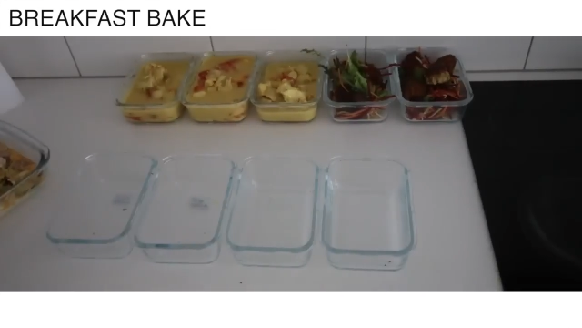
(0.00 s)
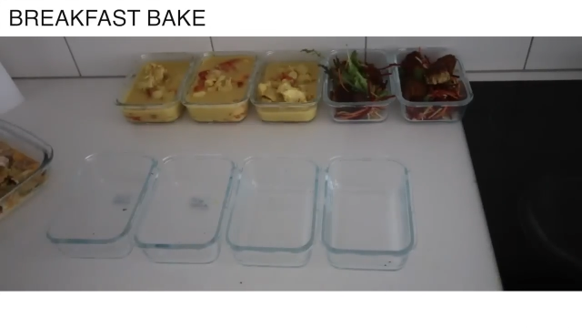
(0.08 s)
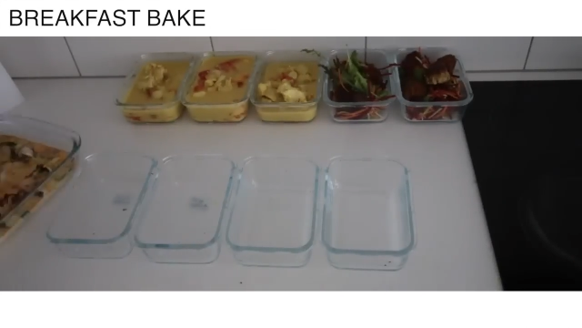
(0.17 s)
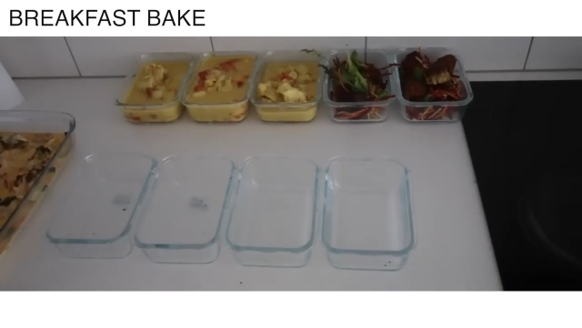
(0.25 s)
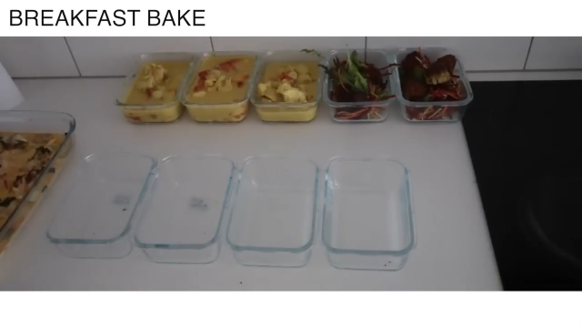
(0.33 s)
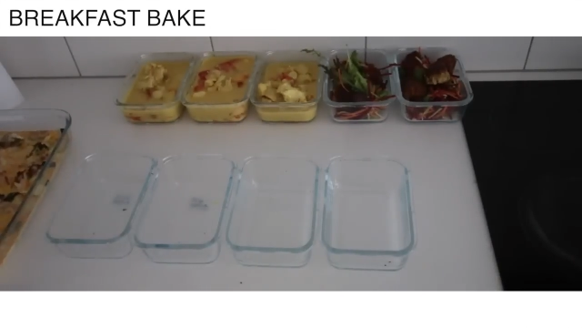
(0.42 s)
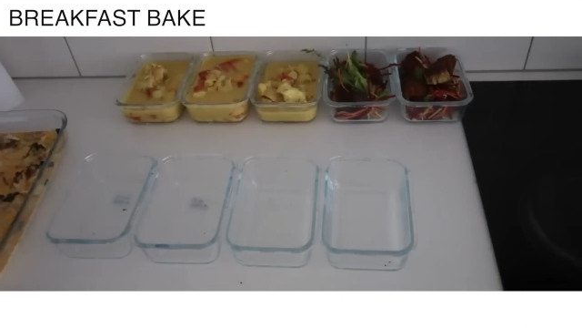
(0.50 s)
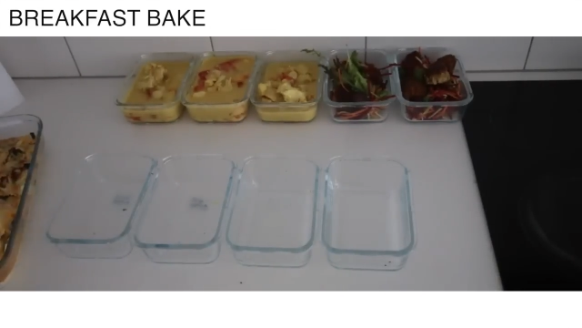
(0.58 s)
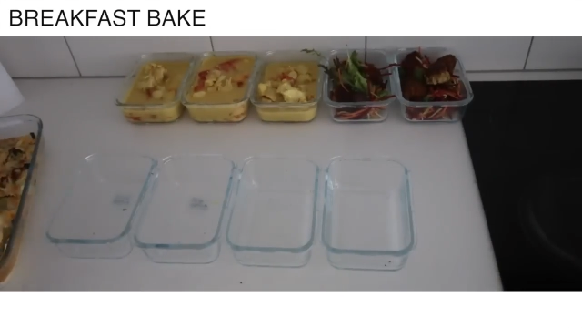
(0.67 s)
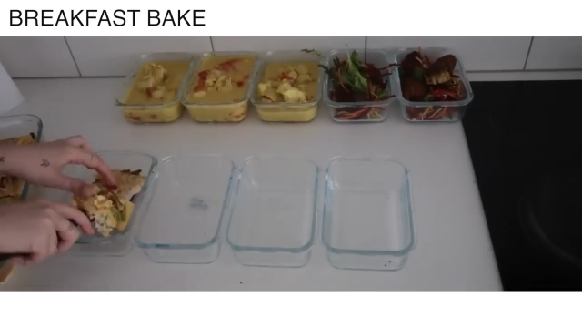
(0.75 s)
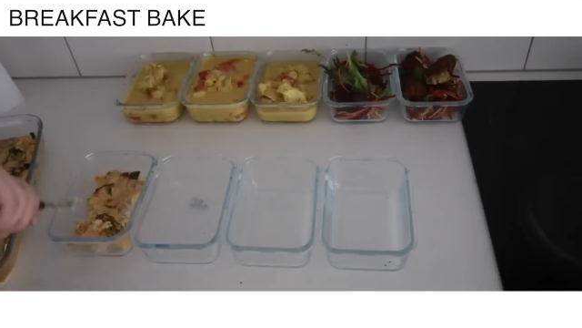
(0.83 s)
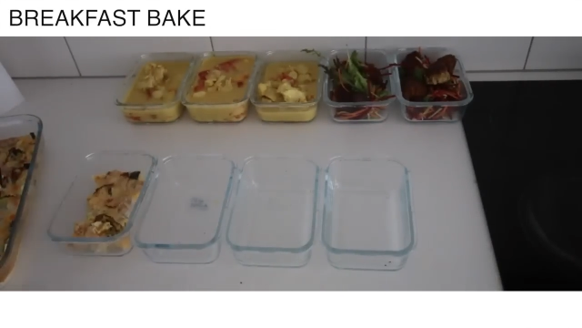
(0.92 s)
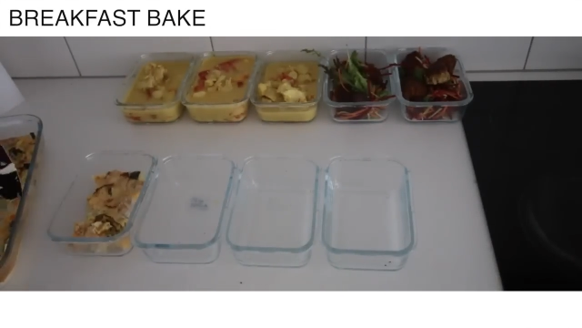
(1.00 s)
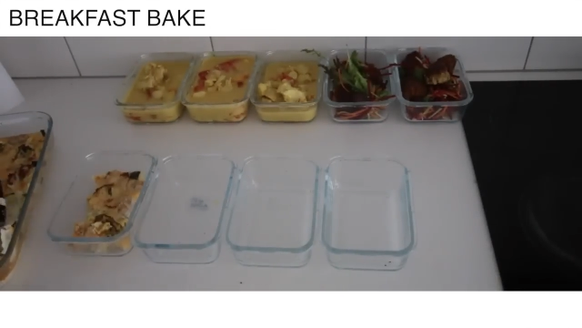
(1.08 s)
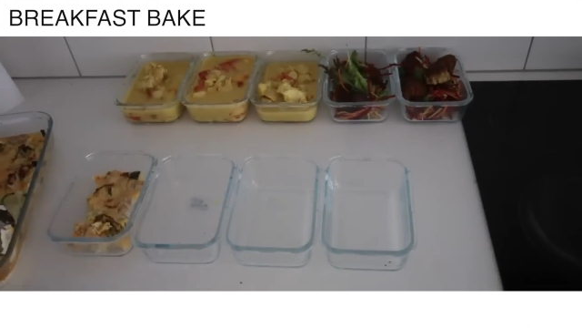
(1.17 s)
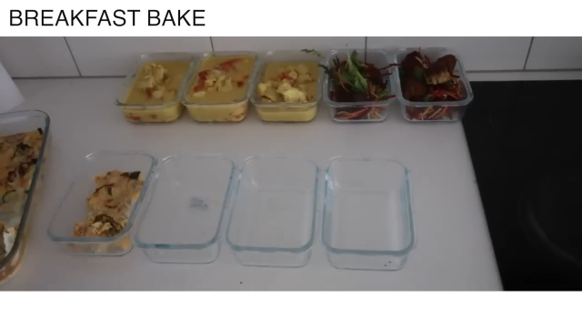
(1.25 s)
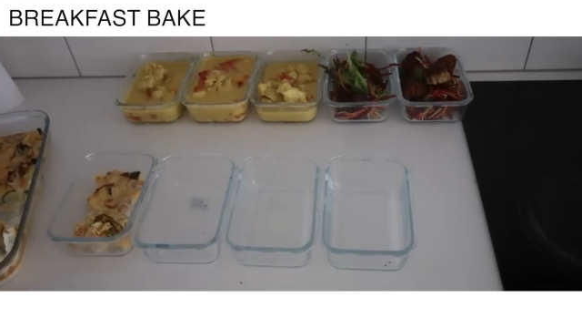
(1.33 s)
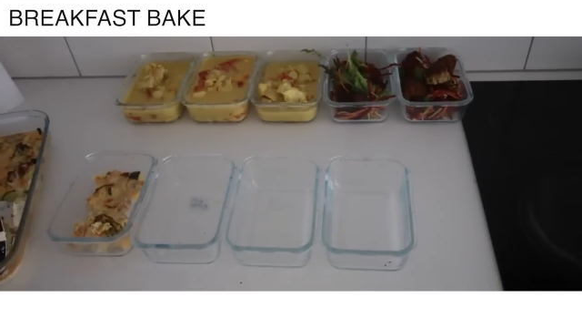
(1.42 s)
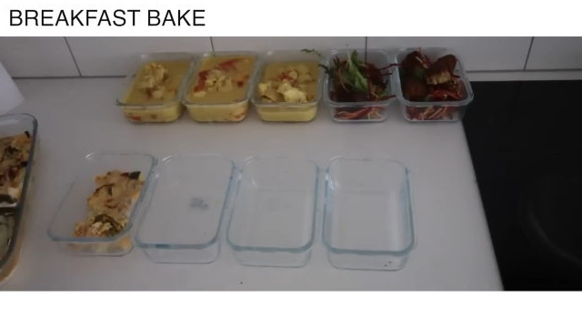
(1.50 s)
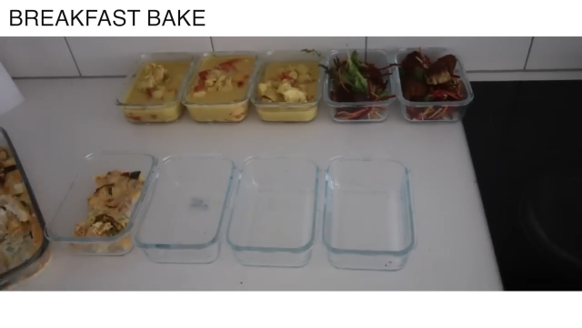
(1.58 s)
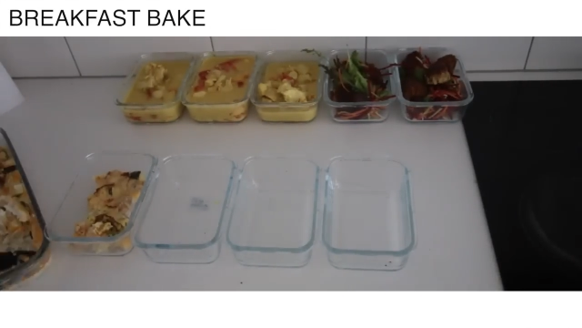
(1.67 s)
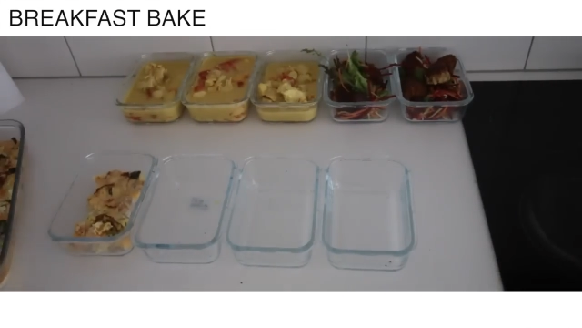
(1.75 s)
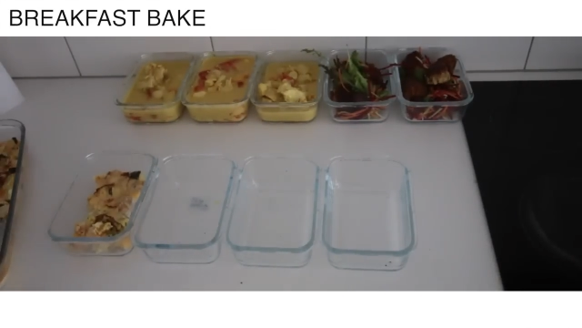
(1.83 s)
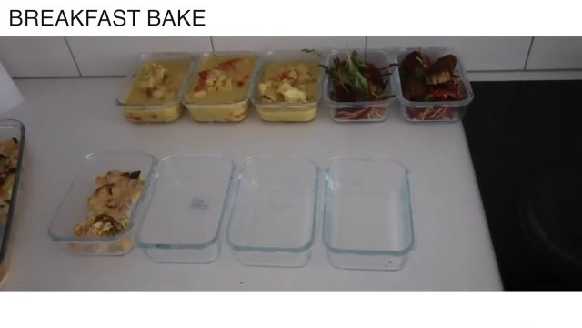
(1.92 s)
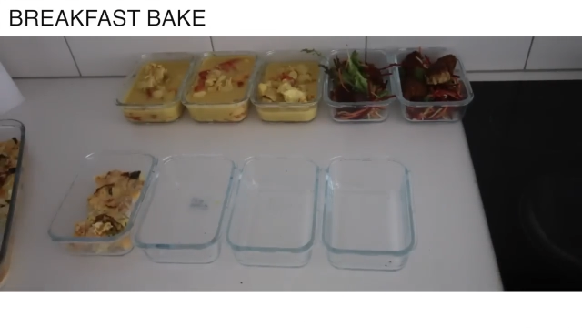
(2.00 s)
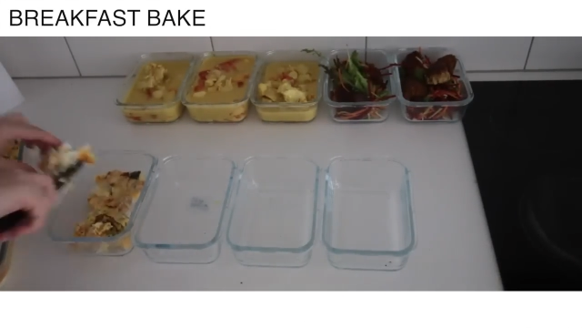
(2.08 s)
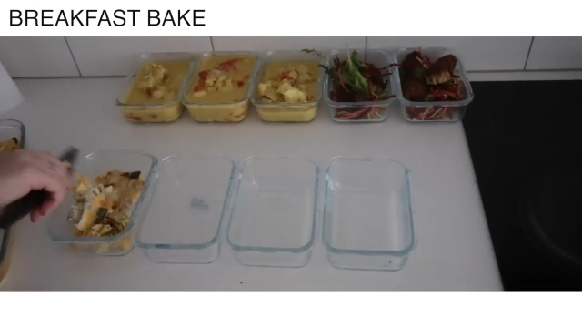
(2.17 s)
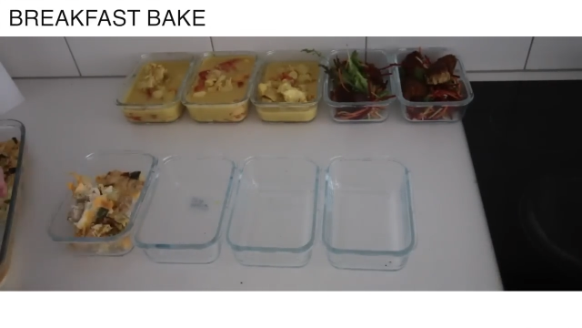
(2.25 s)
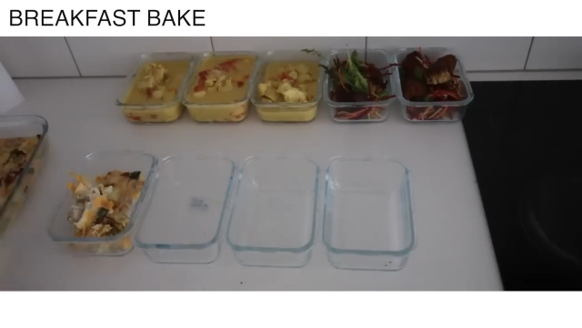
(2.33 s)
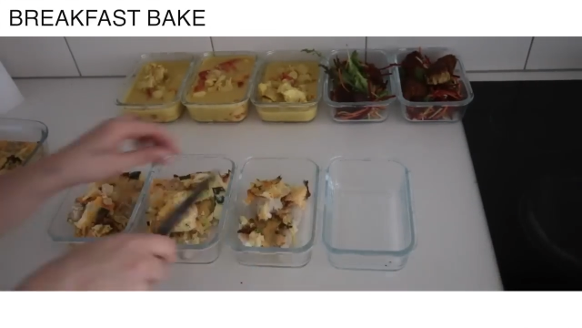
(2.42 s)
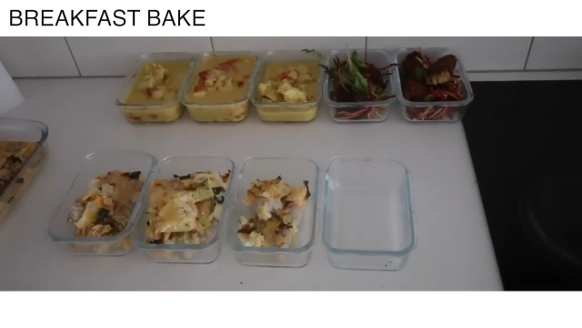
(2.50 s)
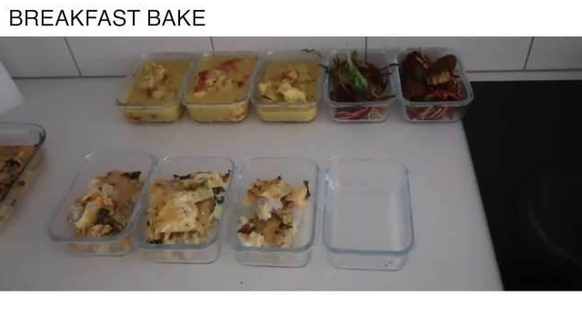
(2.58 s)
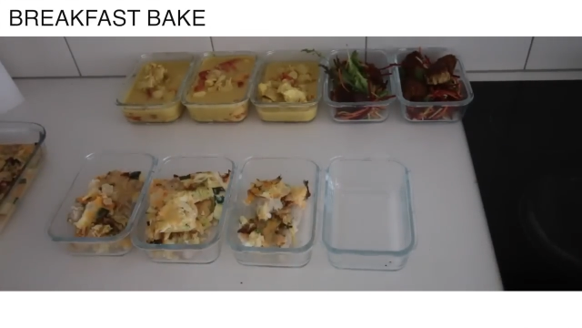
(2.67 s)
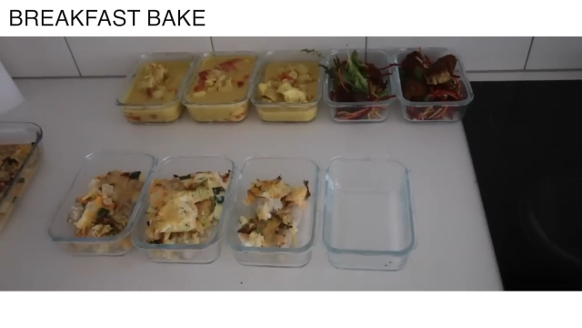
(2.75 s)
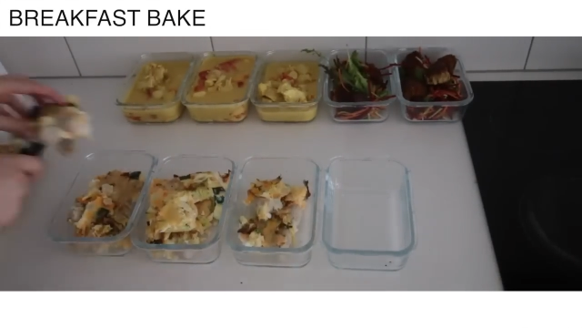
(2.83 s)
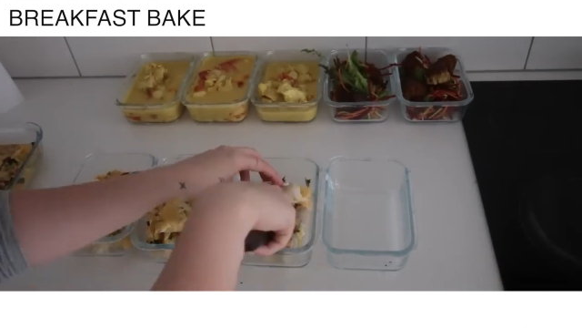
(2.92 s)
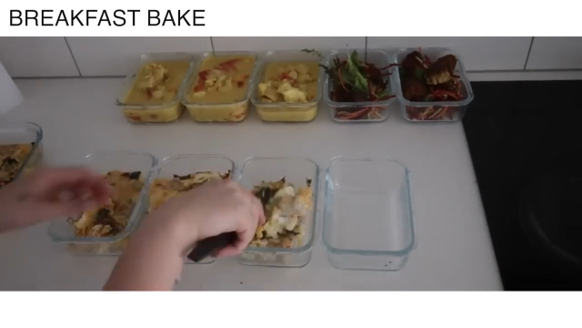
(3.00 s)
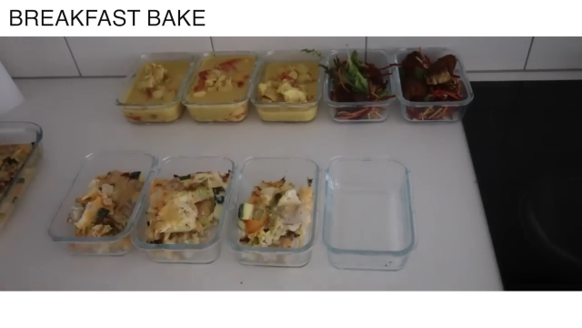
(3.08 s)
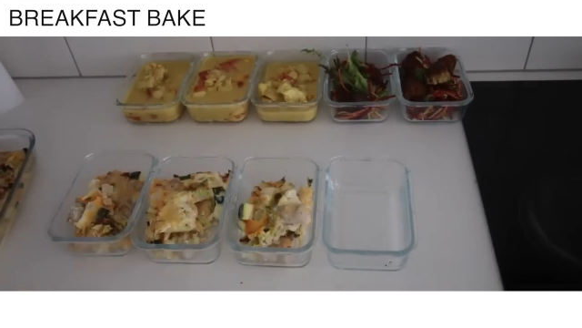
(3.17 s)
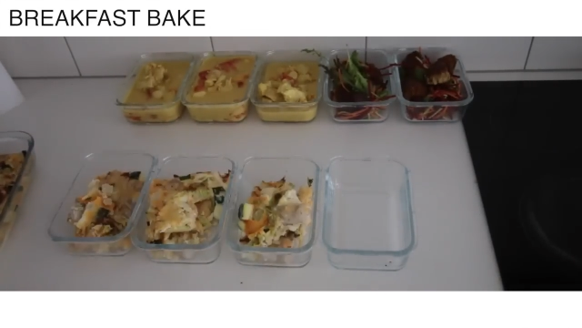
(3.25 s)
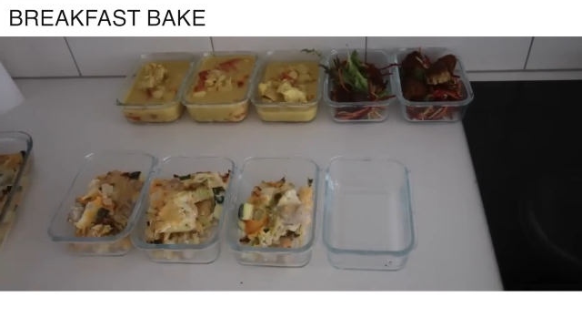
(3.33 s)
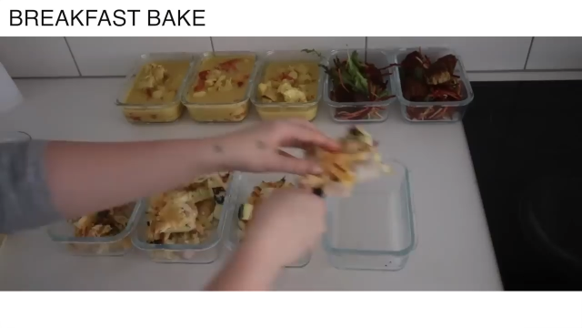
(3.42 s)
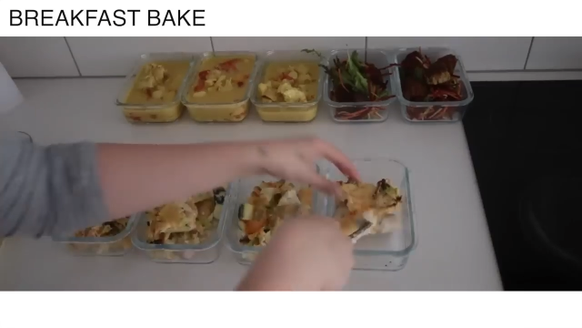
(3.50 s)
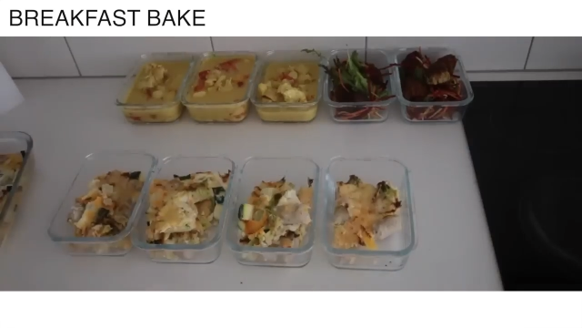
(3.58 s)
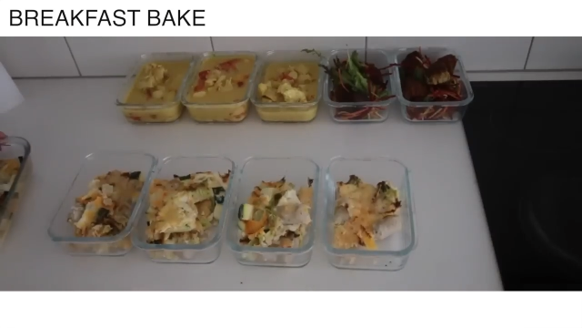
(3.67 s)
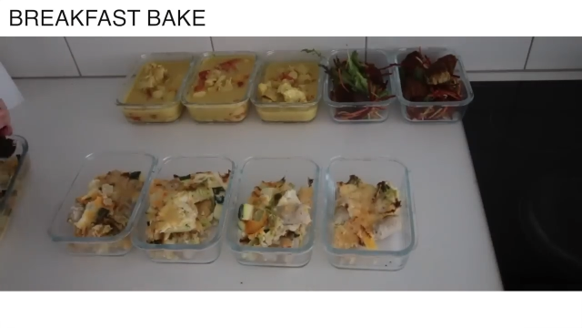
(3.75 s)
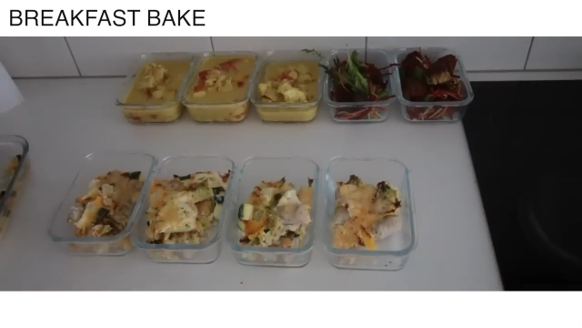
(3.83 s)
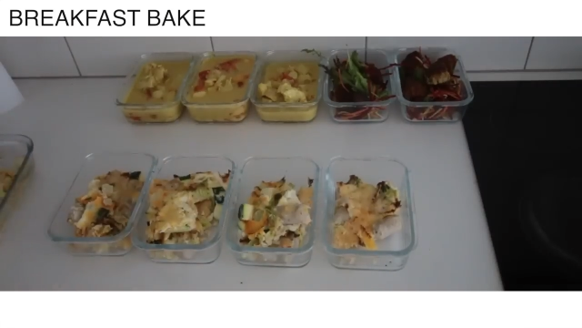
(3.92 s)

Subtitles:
[unreadable: no face in view]